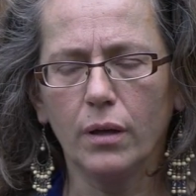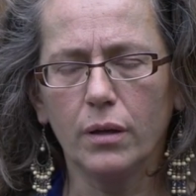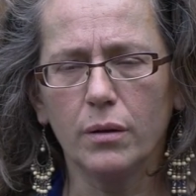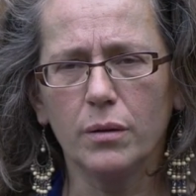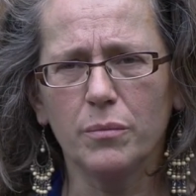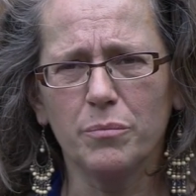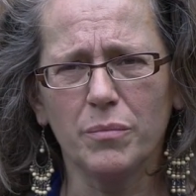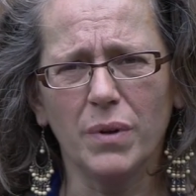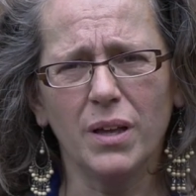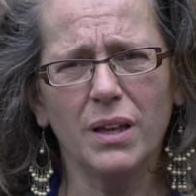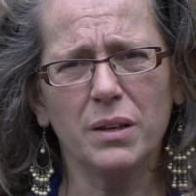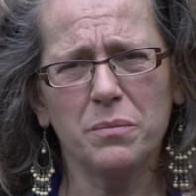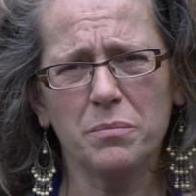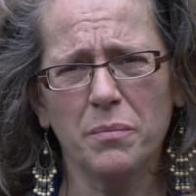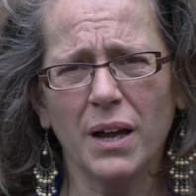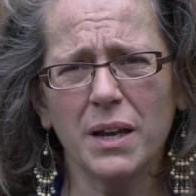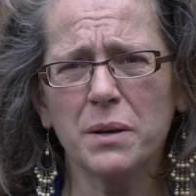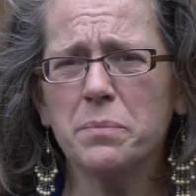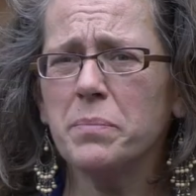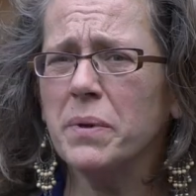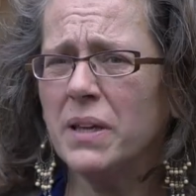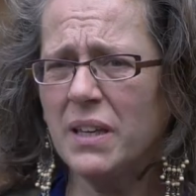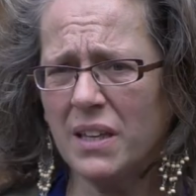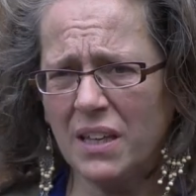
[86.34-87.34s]
it, it,
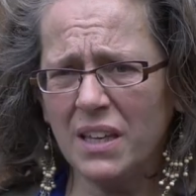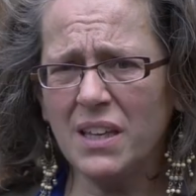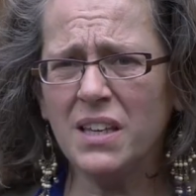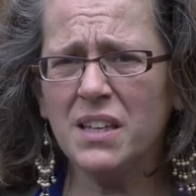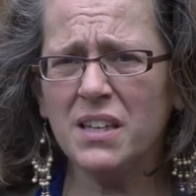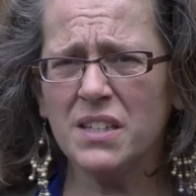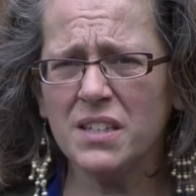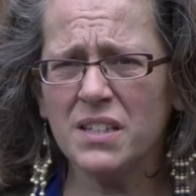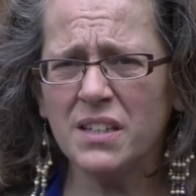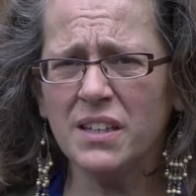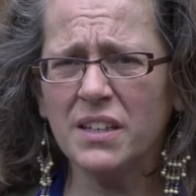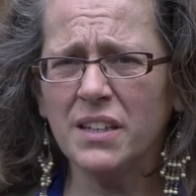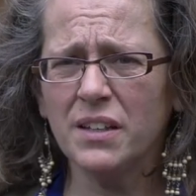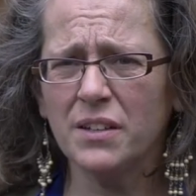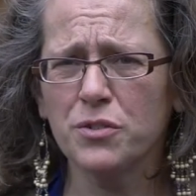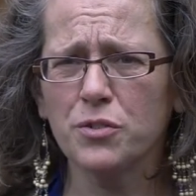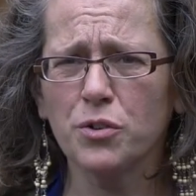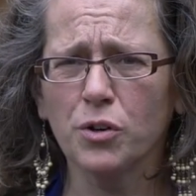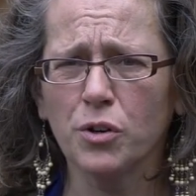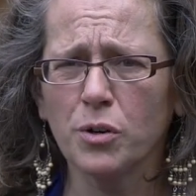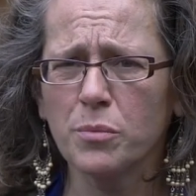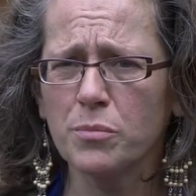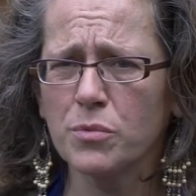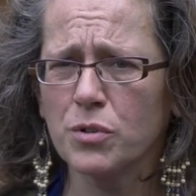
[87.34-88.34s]
might be easy in
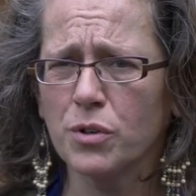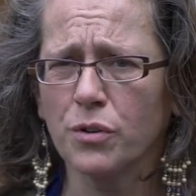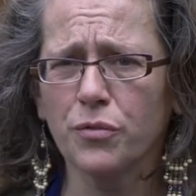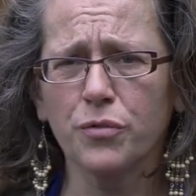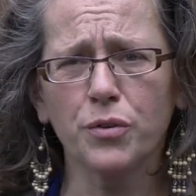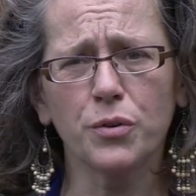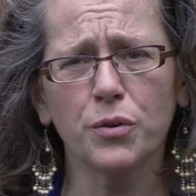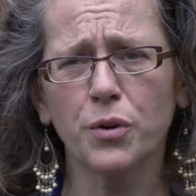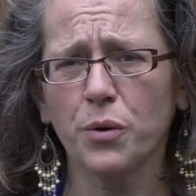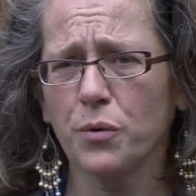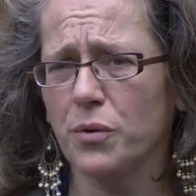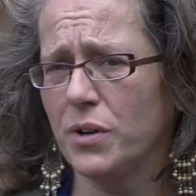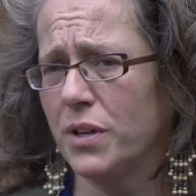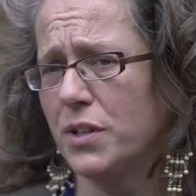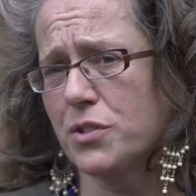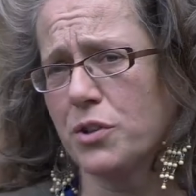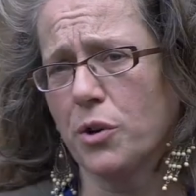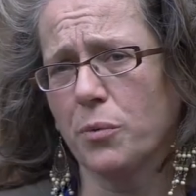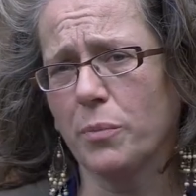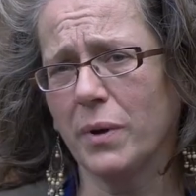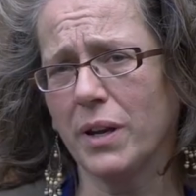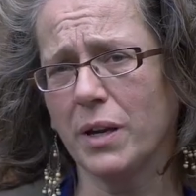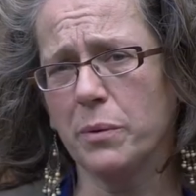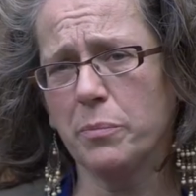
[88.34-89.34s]
terms of you don't need
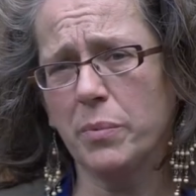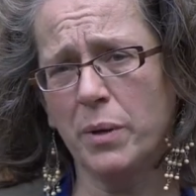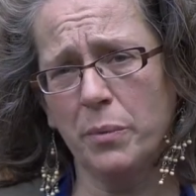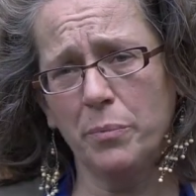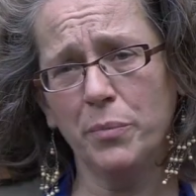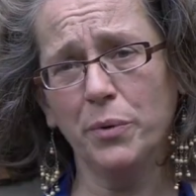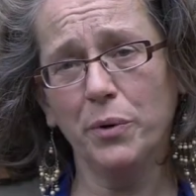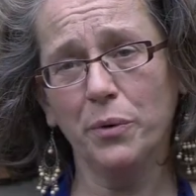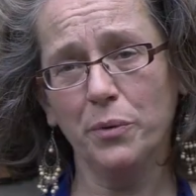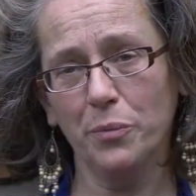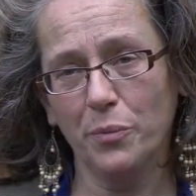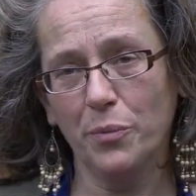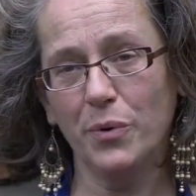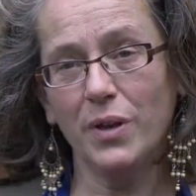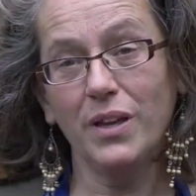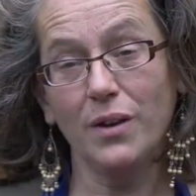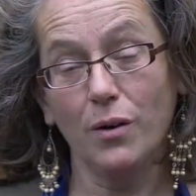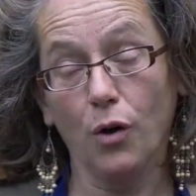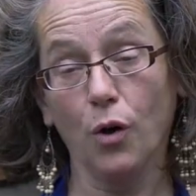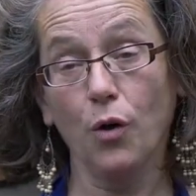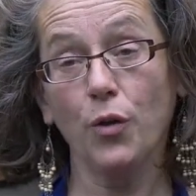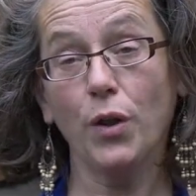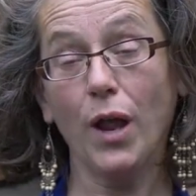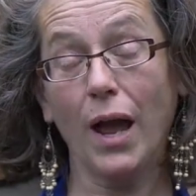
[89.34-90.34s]
so many people. We
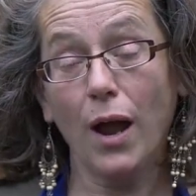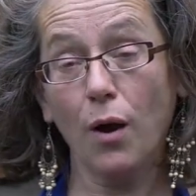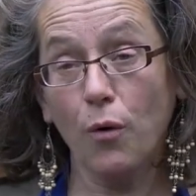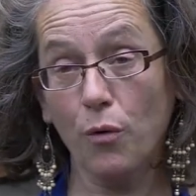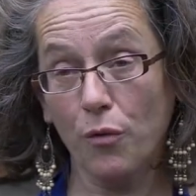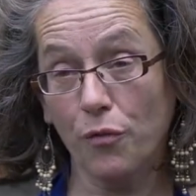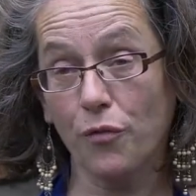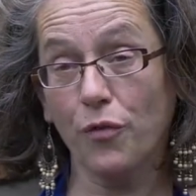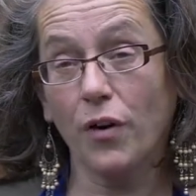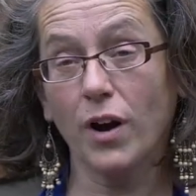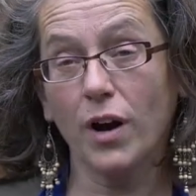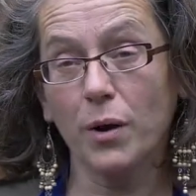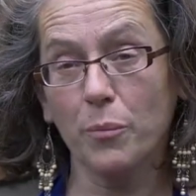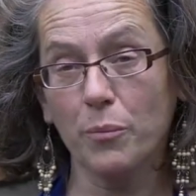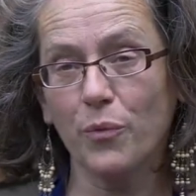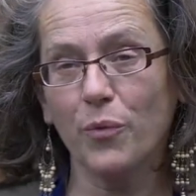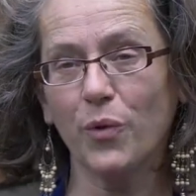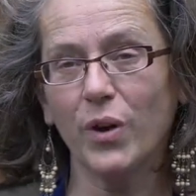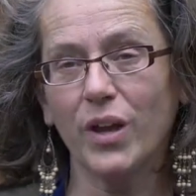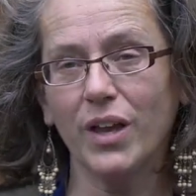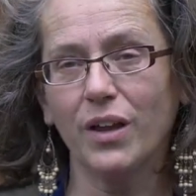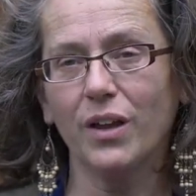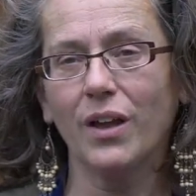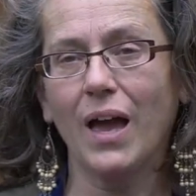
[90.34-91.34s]
on our farm
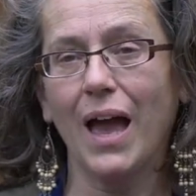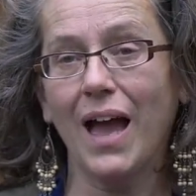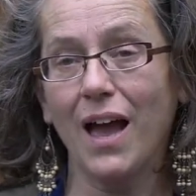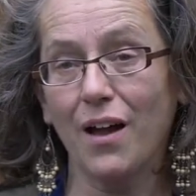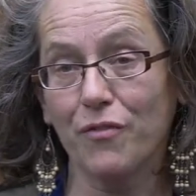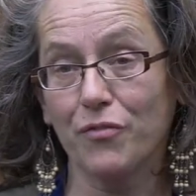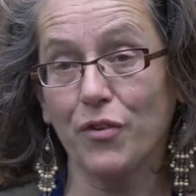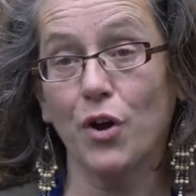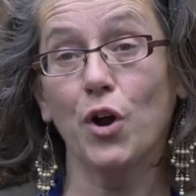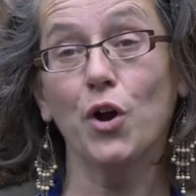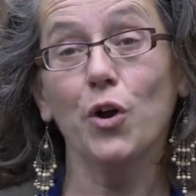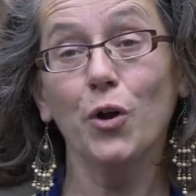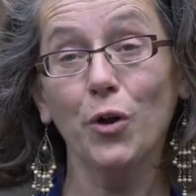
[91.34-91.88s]
we have a